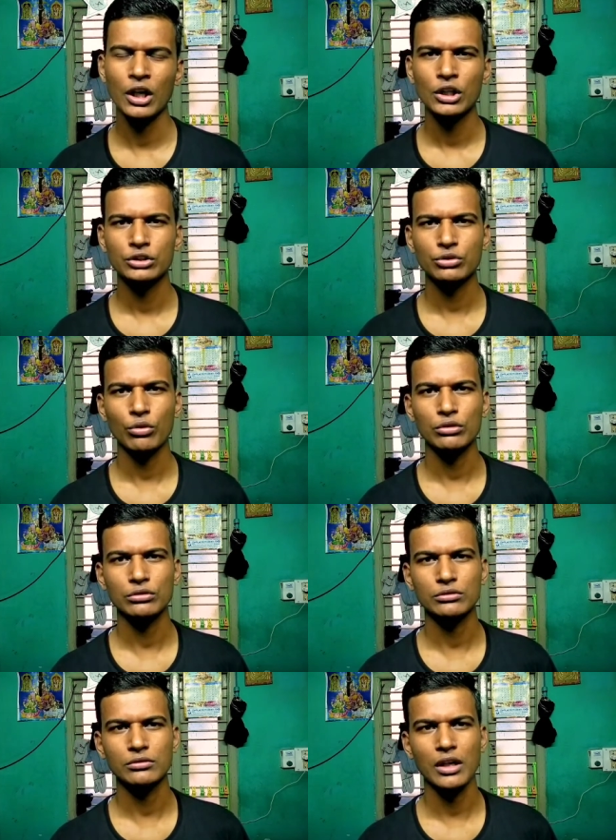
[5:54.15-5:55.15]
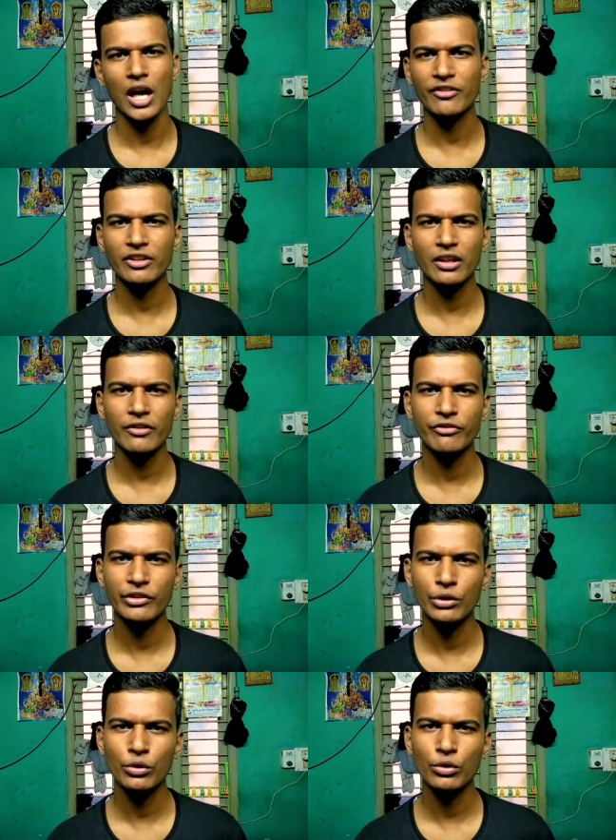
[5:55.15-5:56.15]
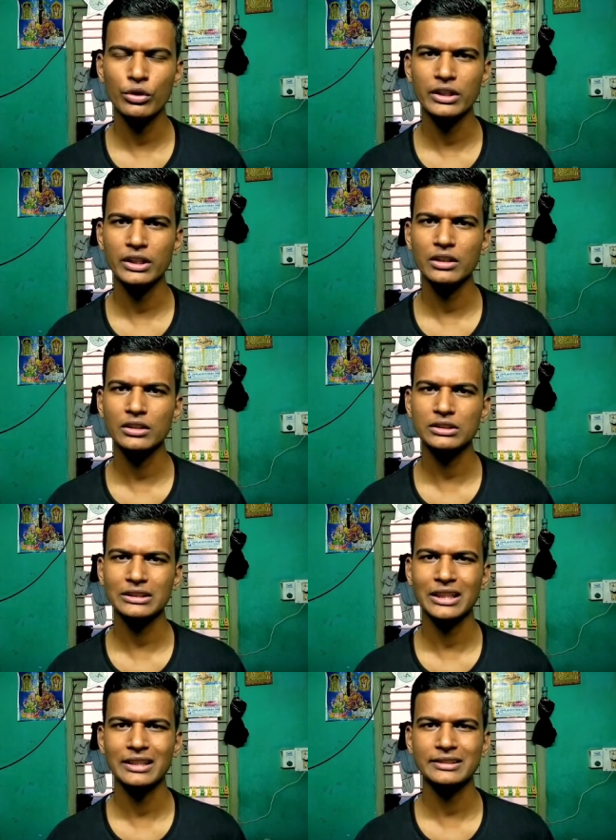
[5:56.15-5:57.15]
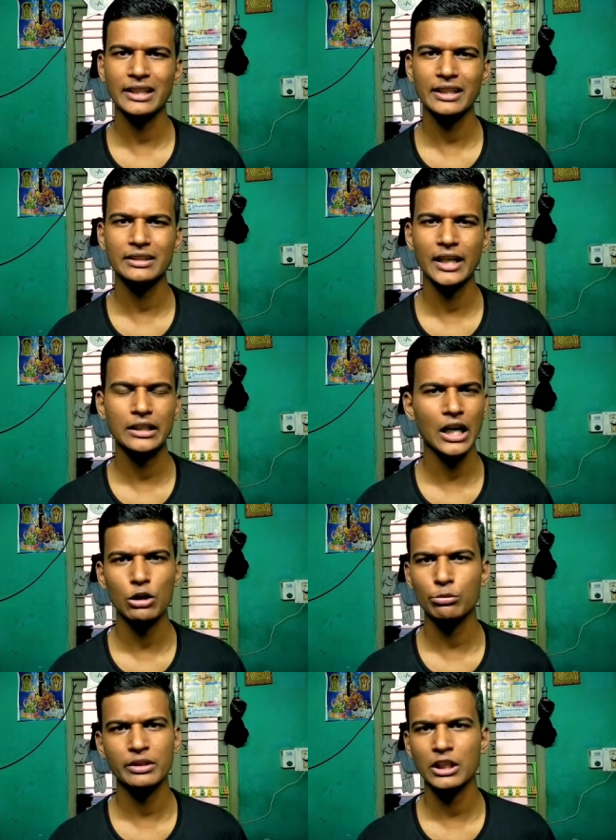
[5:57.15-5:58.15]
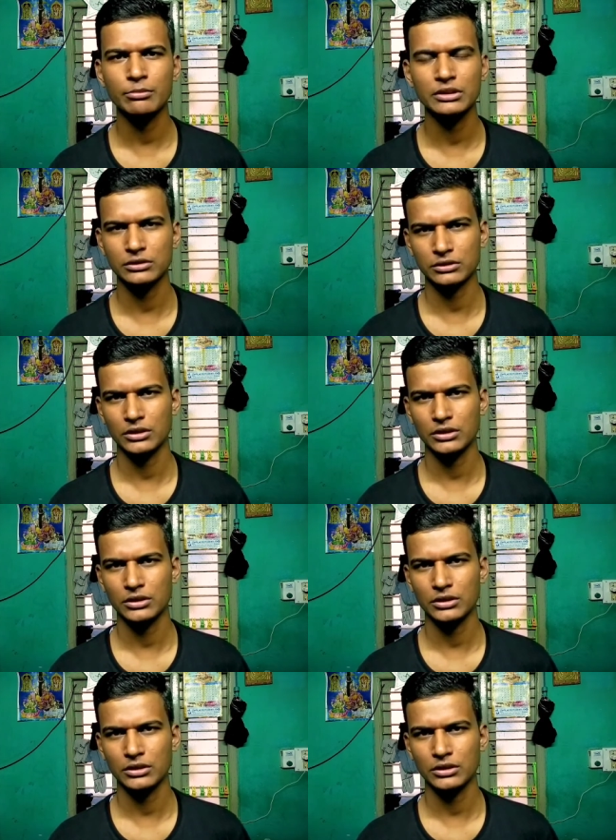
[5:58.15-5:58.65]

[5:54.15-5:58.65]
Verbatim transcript: So after a few years they decided that aluminum is